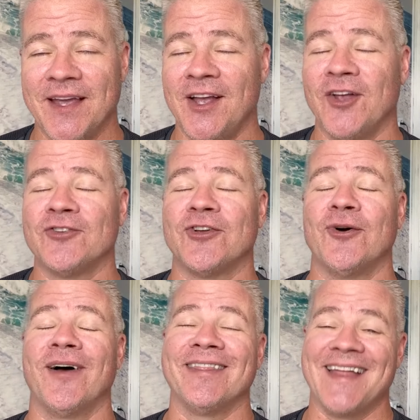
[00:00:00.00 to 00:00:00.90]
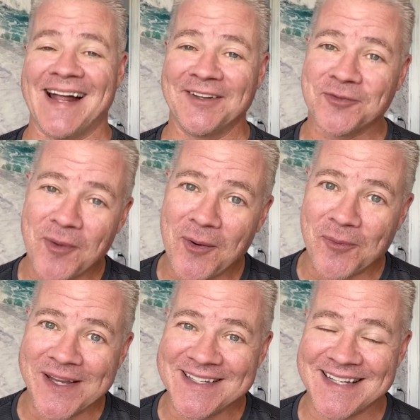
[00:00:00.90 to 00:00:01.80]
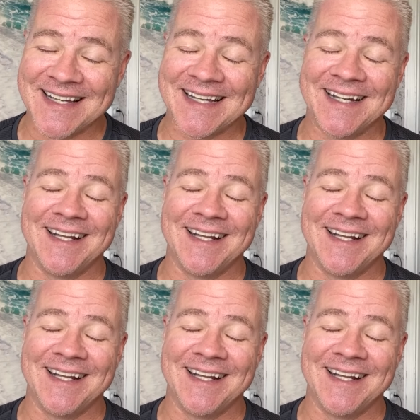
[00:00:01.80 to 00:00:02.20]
So that is what we did.